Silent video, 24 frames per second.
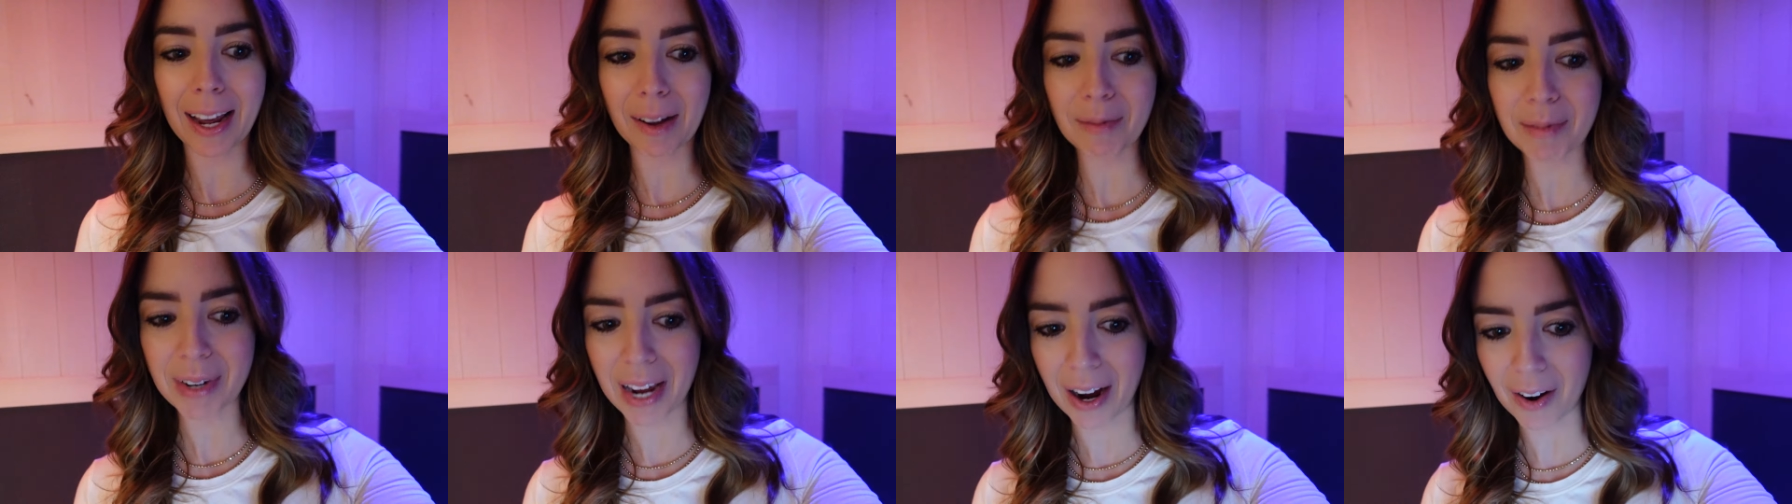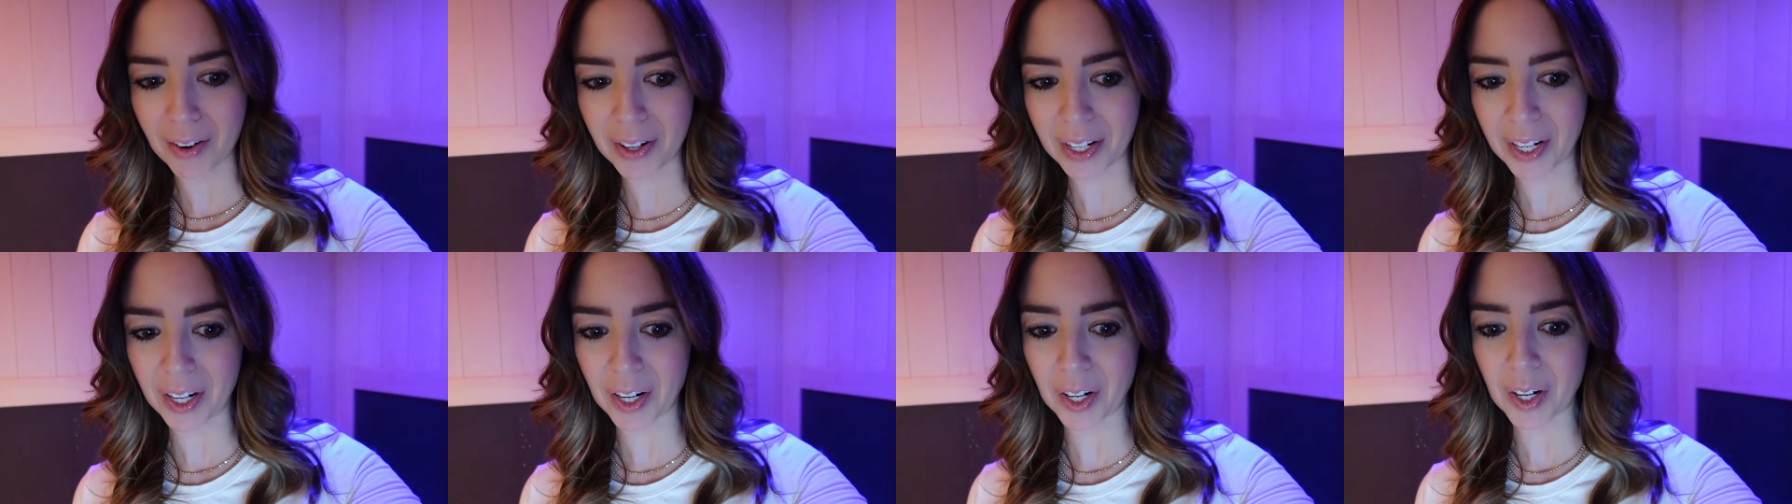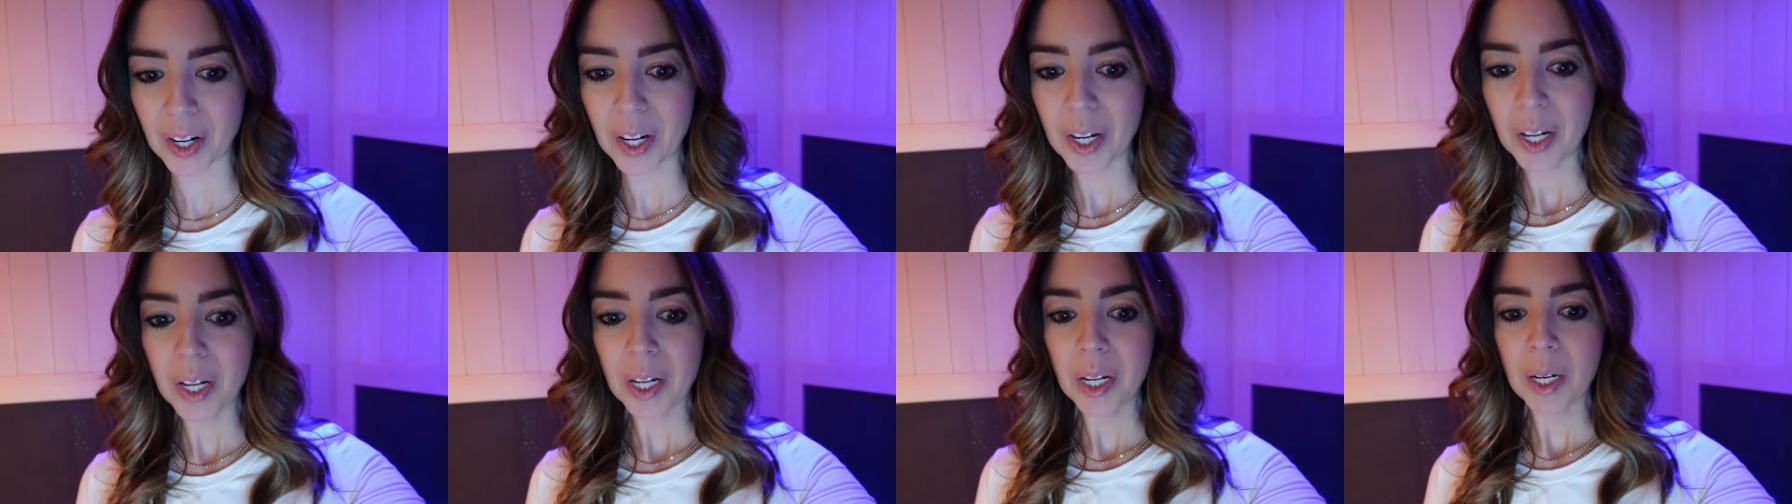I'm down here
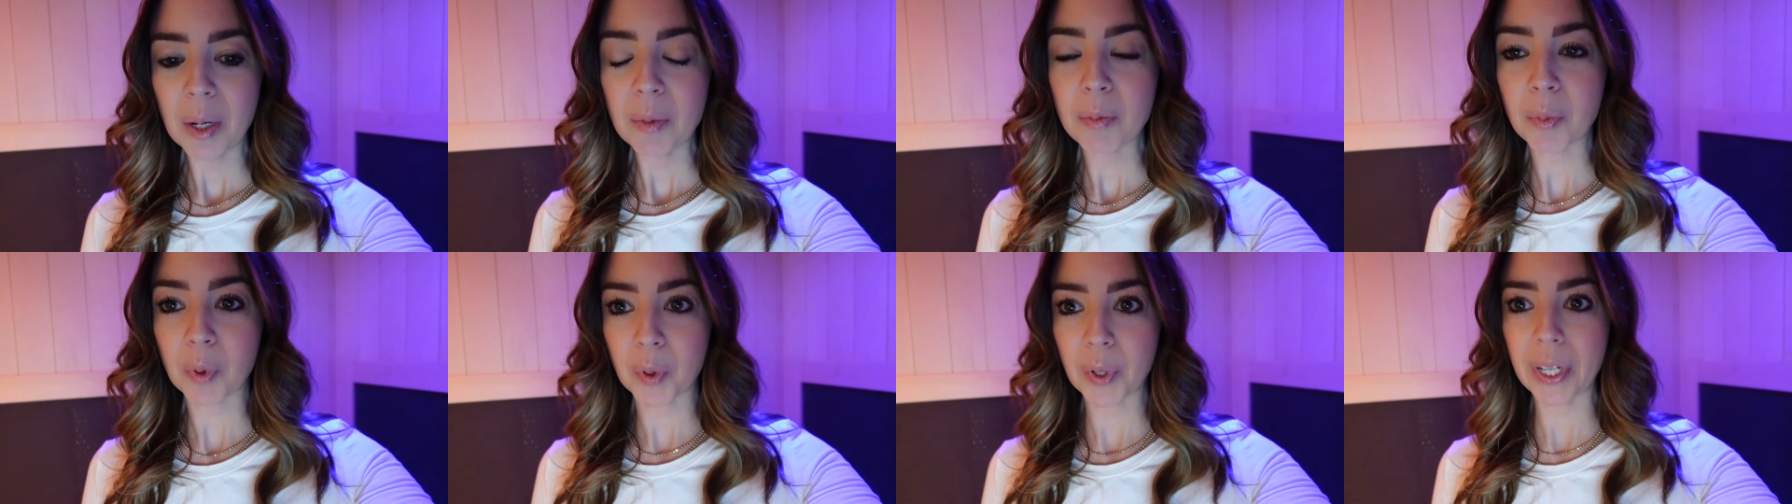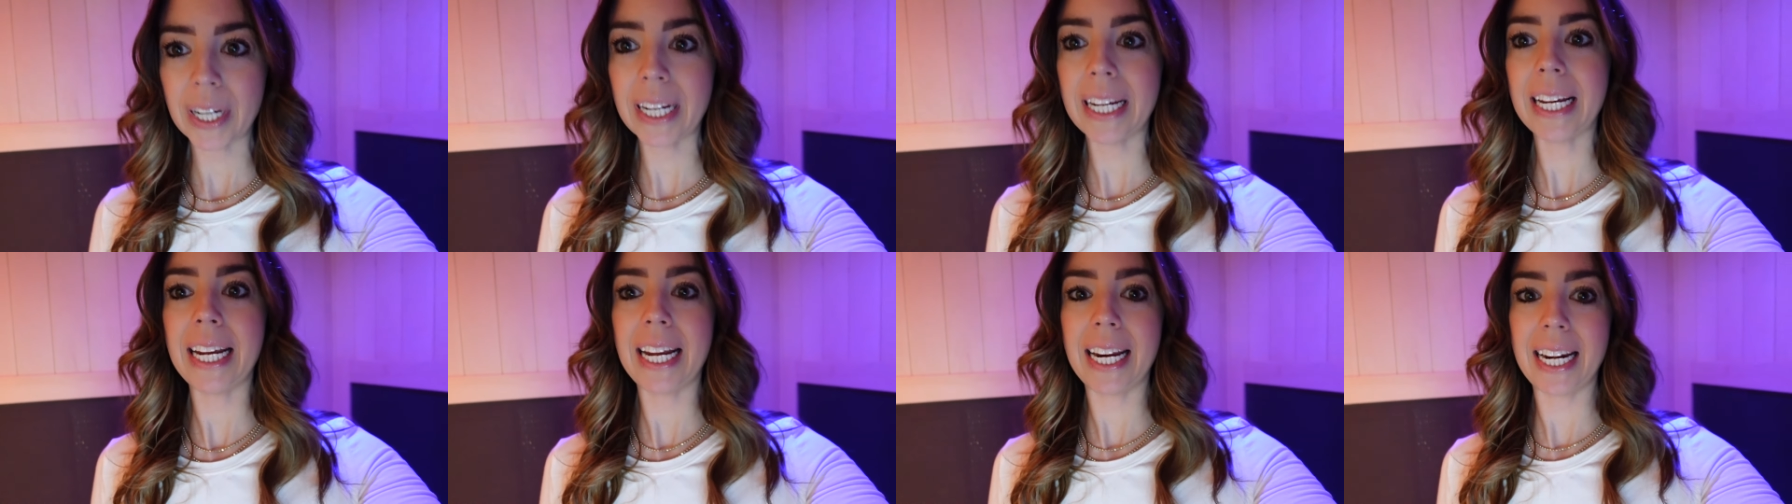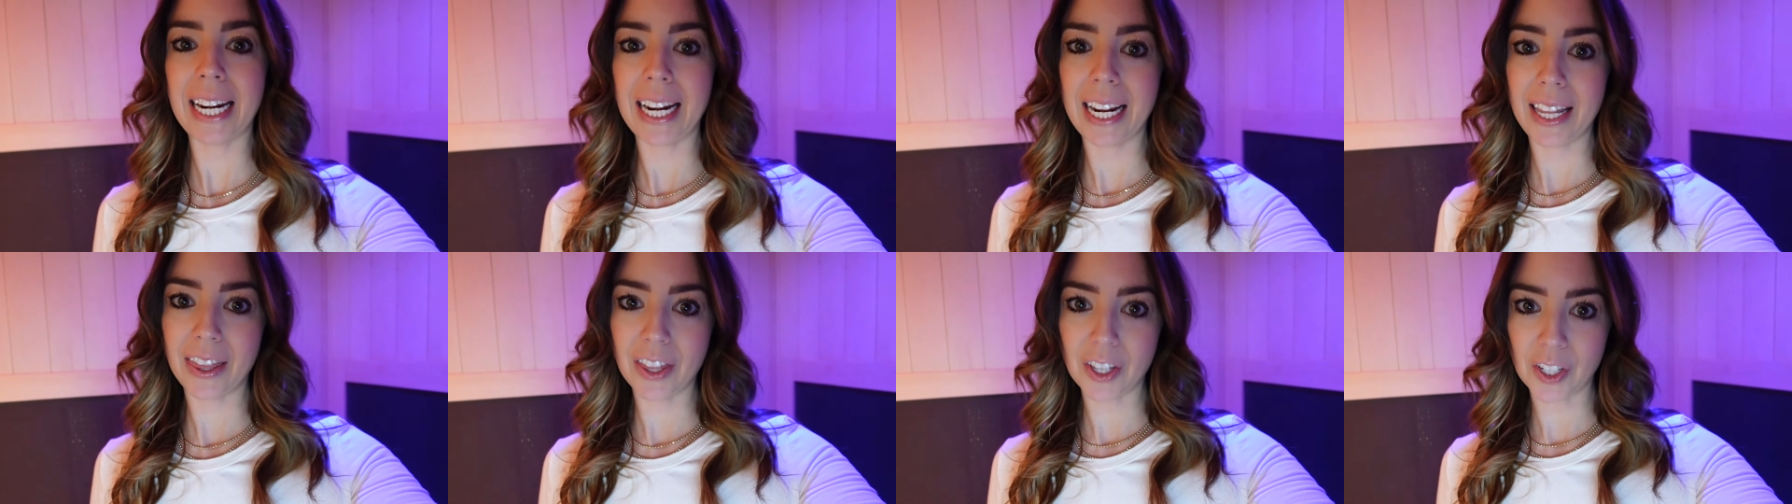
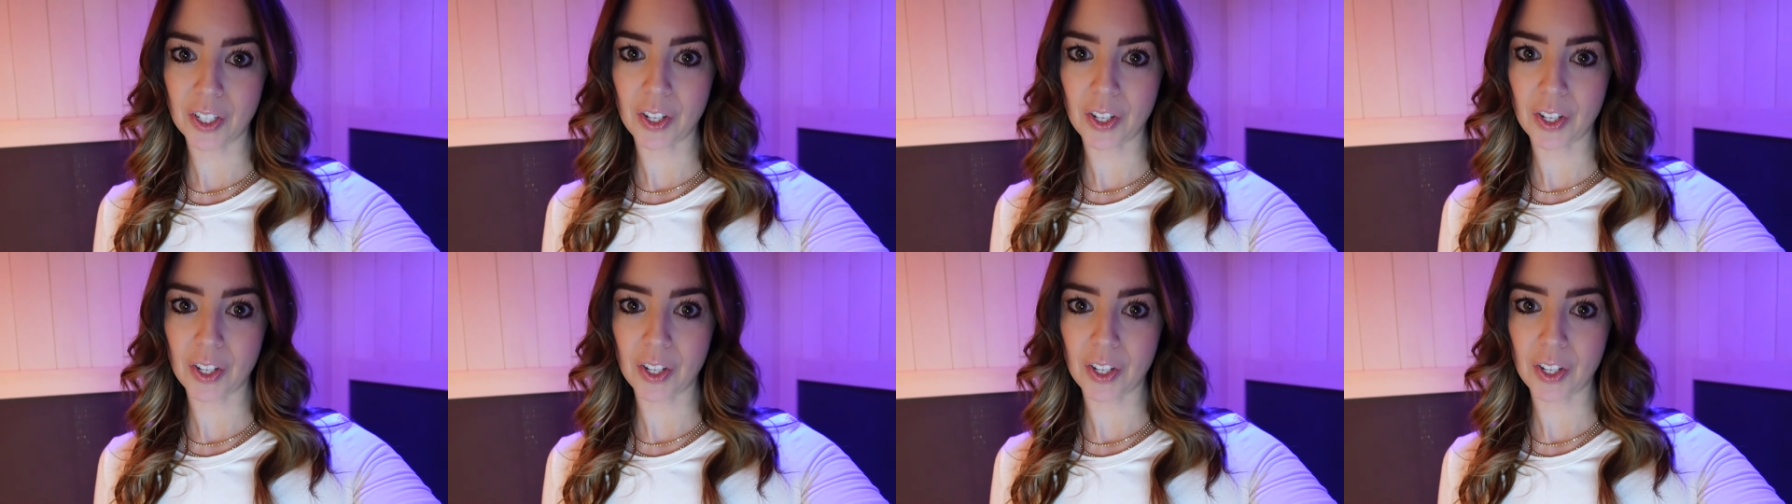preheating the